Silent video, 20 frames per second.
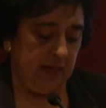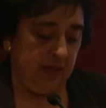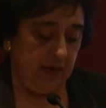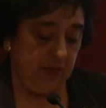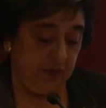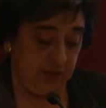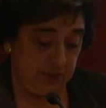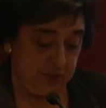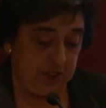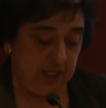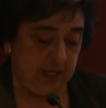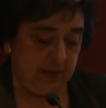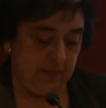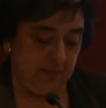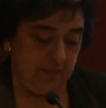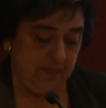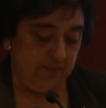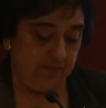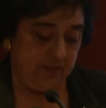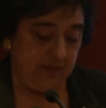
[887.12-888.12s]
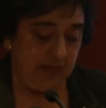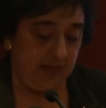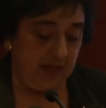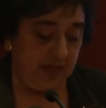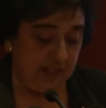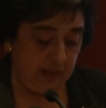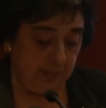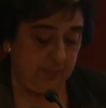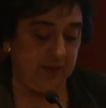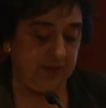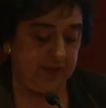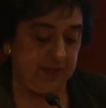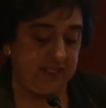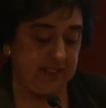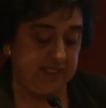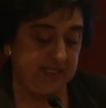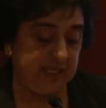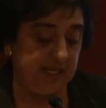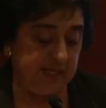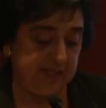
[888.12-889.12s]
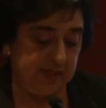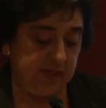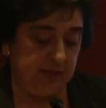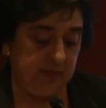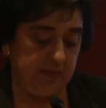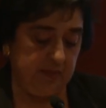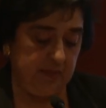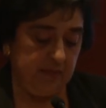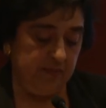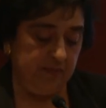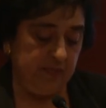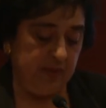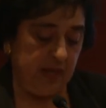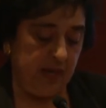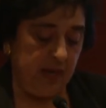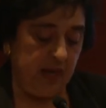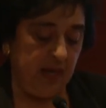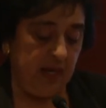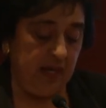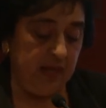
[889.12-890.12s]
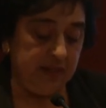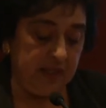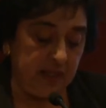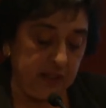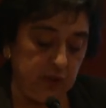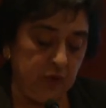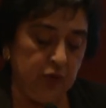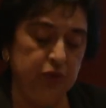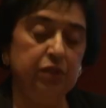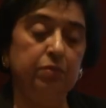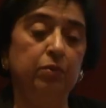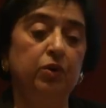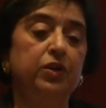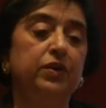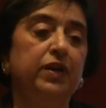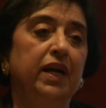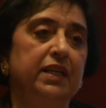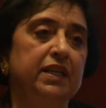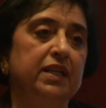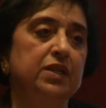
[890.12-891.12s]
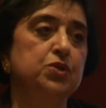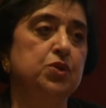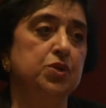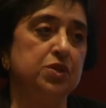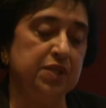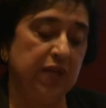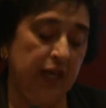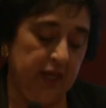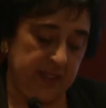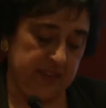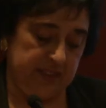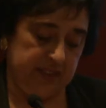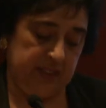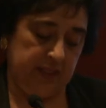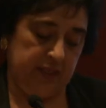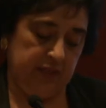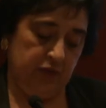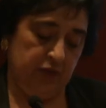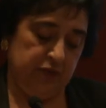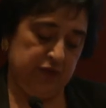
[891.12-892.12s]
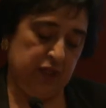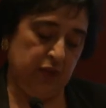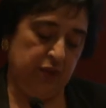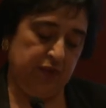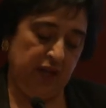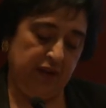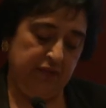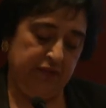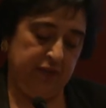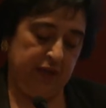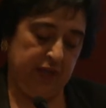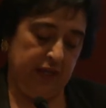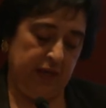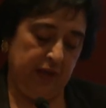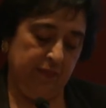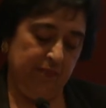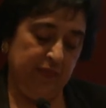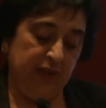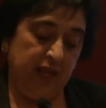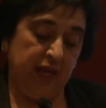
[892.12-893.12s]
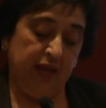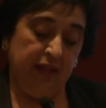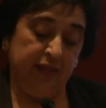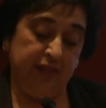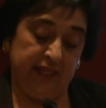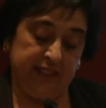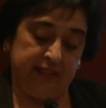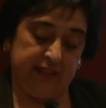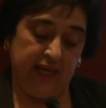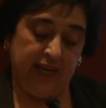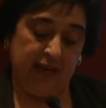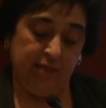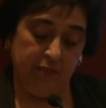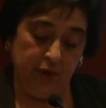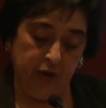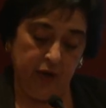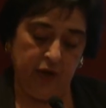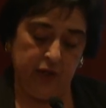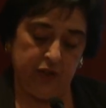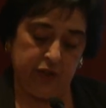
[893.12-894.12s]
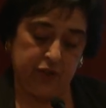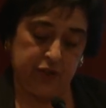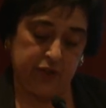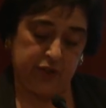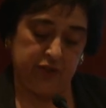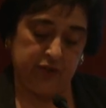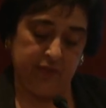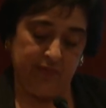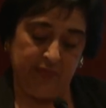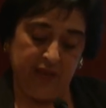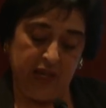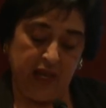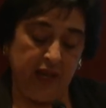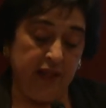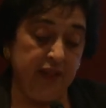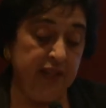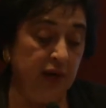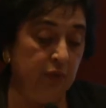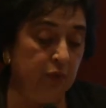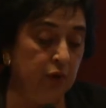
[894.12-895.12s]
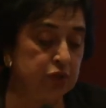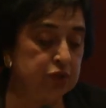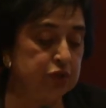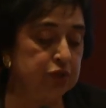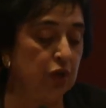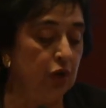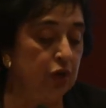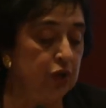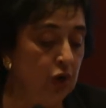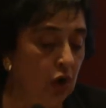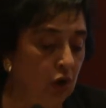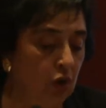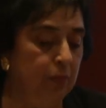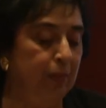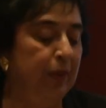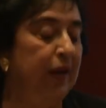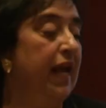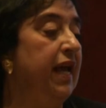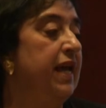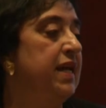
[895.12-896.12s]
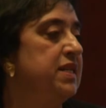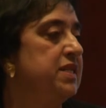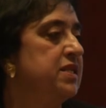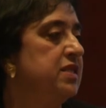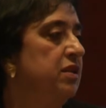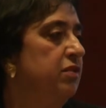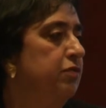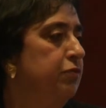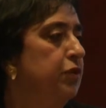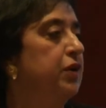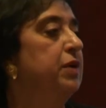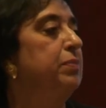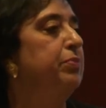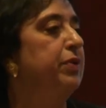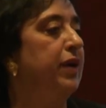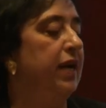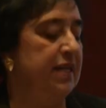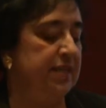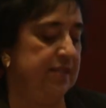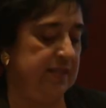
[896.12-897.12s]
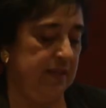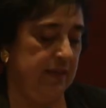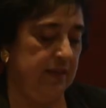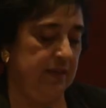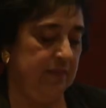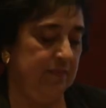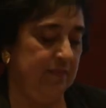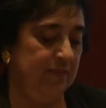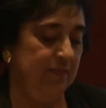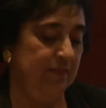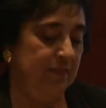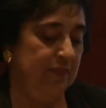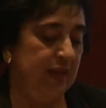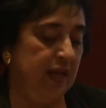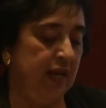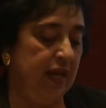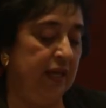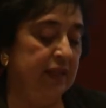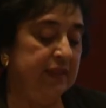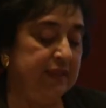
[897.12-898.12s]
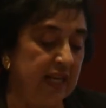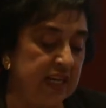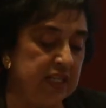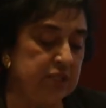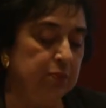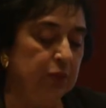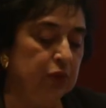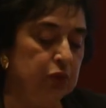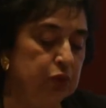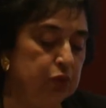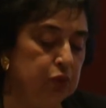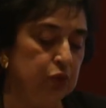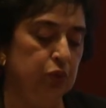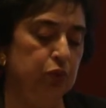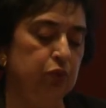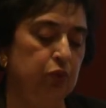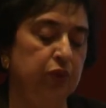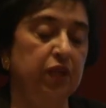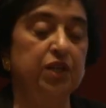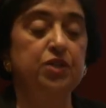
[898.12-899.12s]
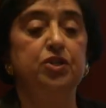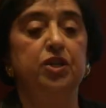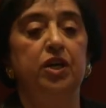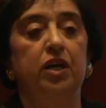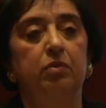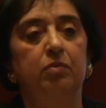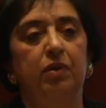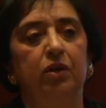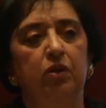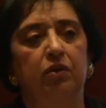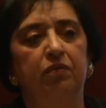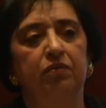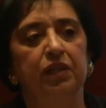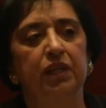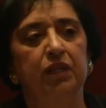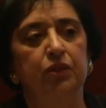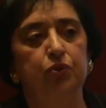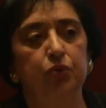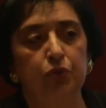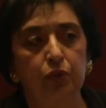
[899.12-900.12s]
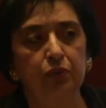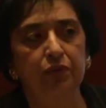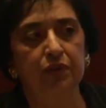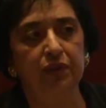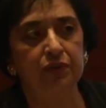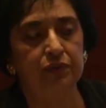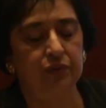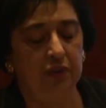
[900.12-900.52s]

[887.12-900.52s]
regime and the apartheid system. In the new democratic society of South Africa that emerged, there was no place for reprisal. Desmond Tutu, the chairman of the Truth and